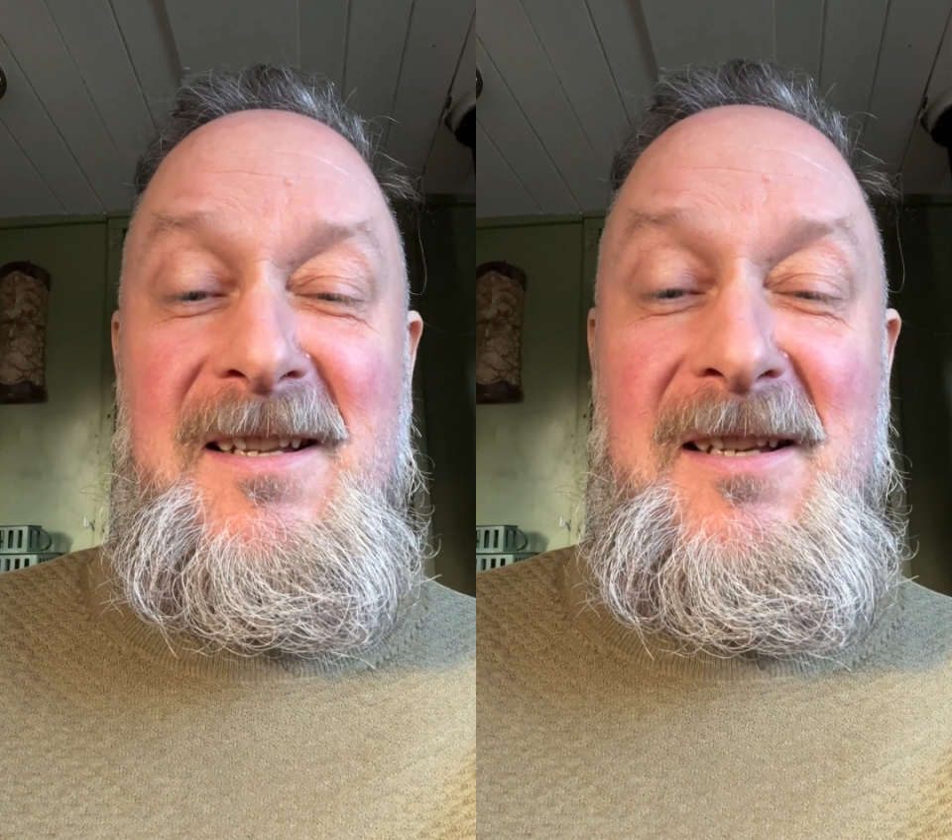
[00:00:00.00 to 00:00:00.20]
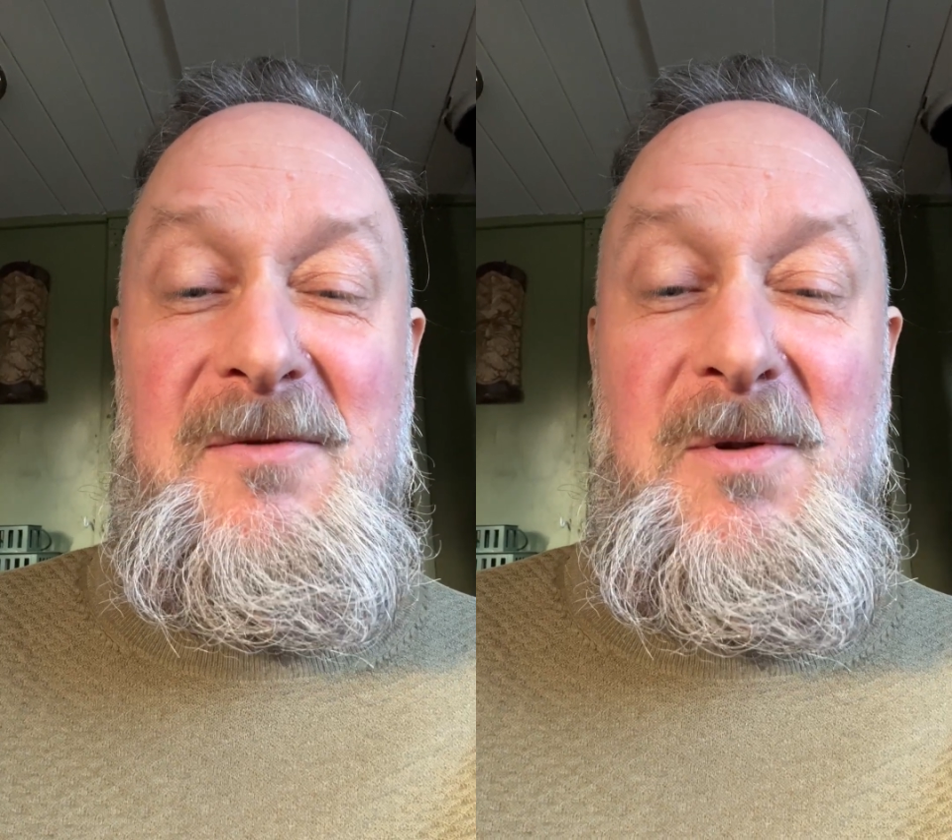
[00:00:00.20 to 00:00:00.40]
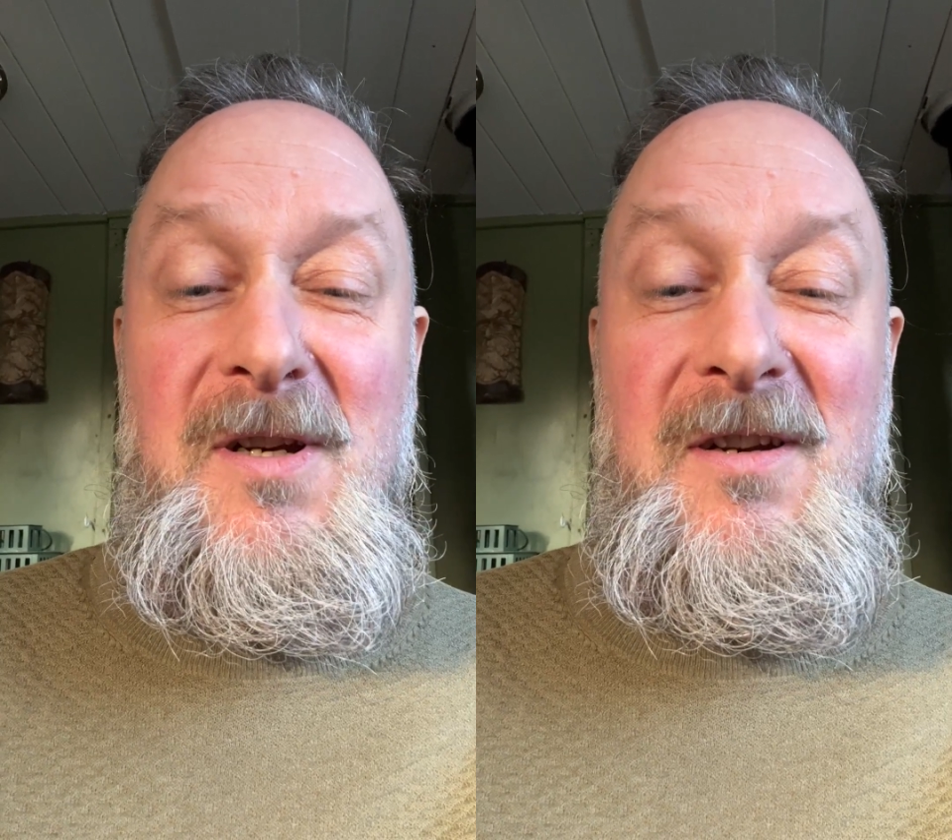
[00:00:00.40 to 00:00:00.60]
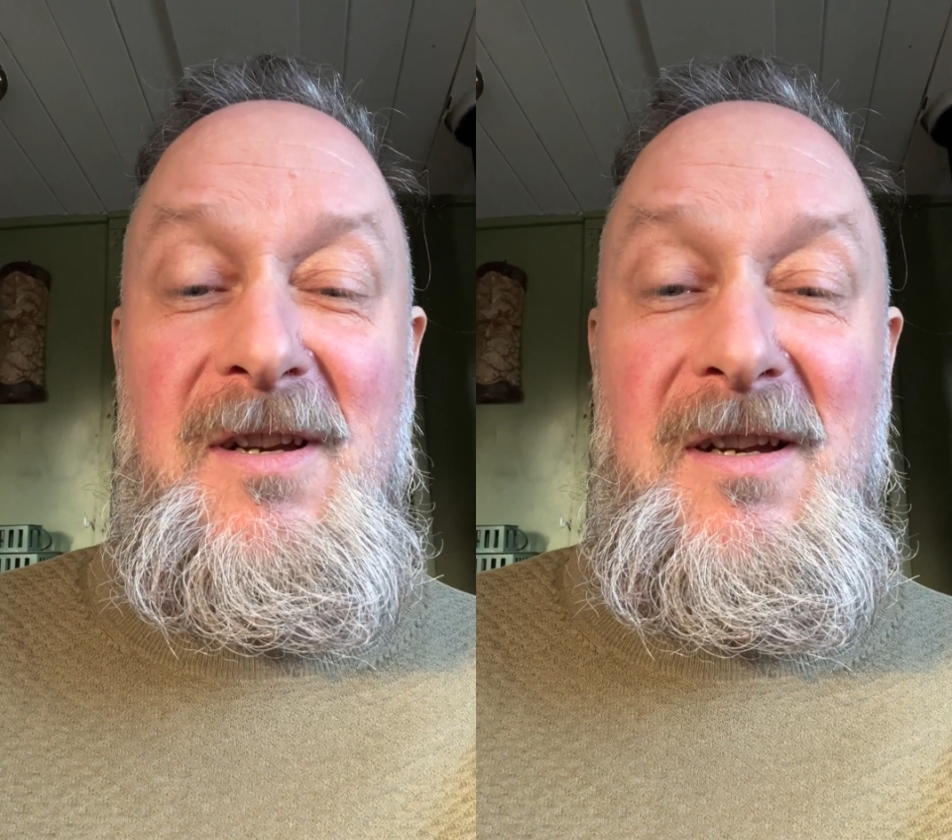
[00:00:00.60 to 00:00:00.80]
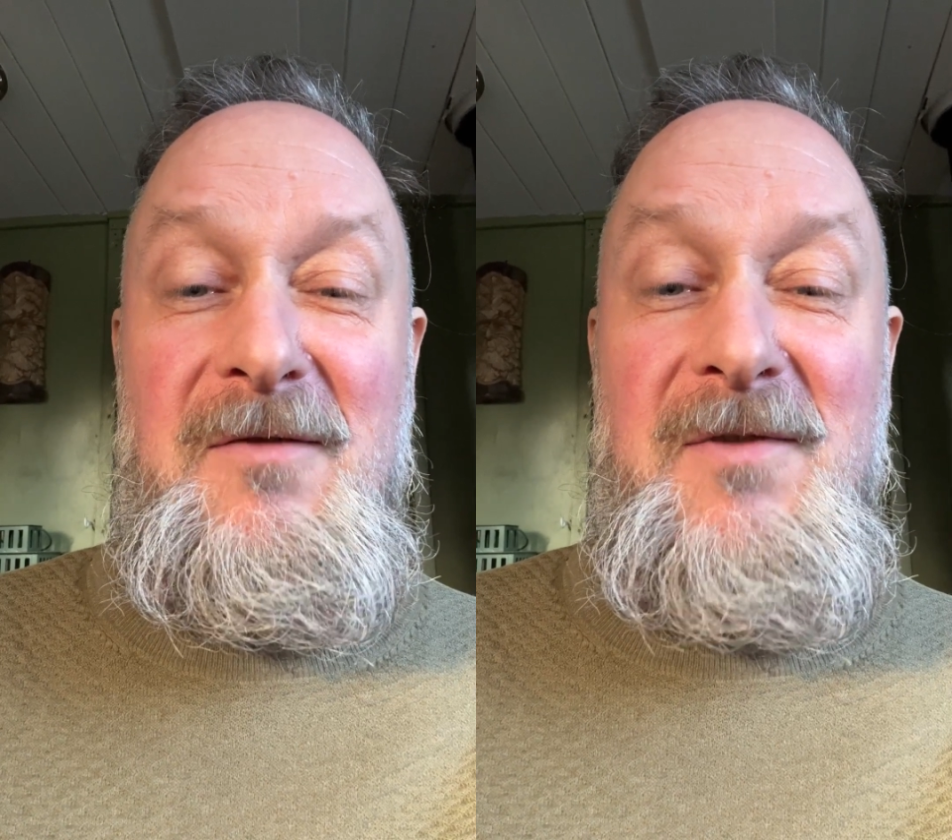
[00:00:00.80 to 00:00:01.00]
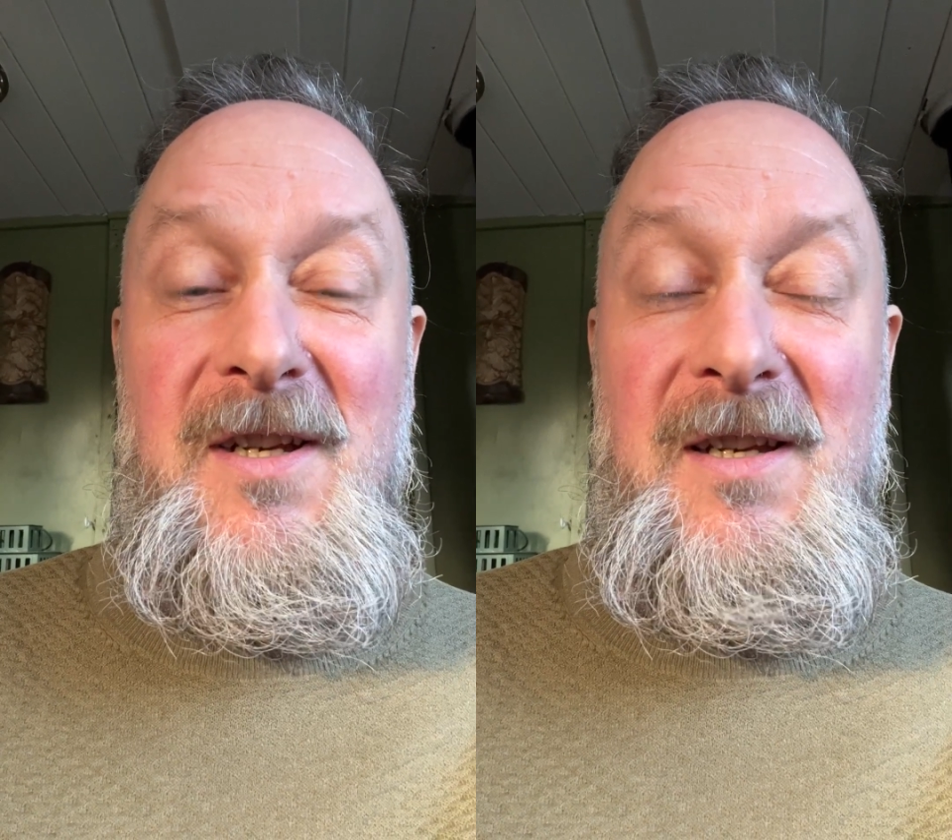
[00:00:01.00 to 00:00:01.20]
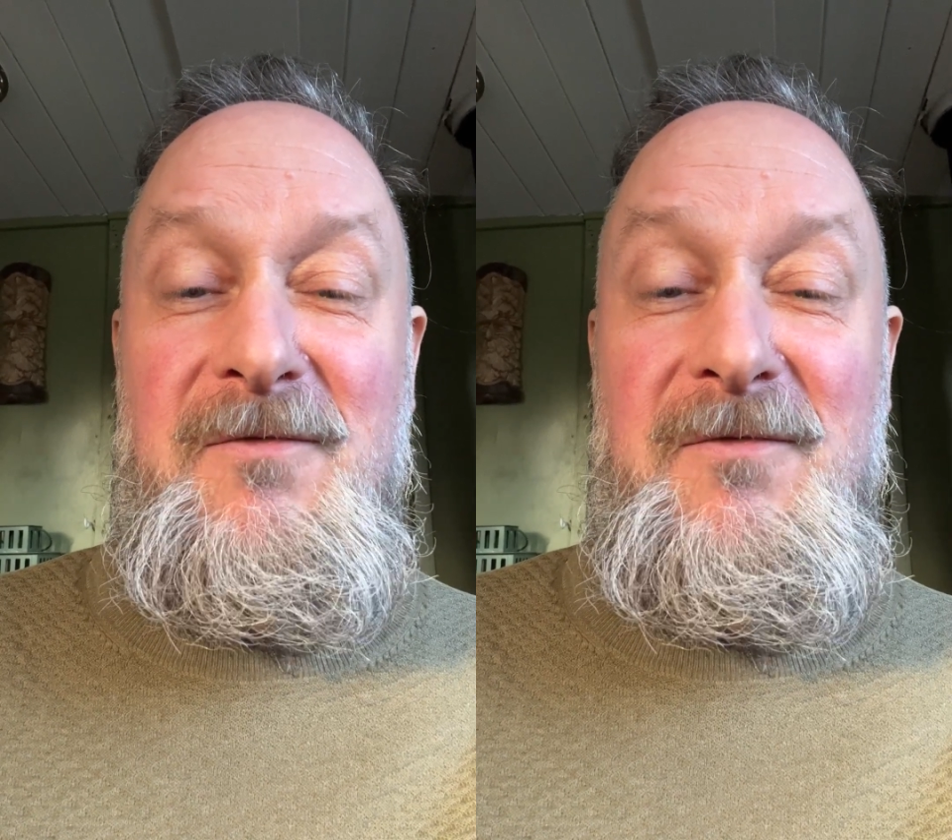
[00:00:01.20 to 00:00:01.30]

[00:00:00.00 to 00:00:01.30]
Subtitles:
that's where I really,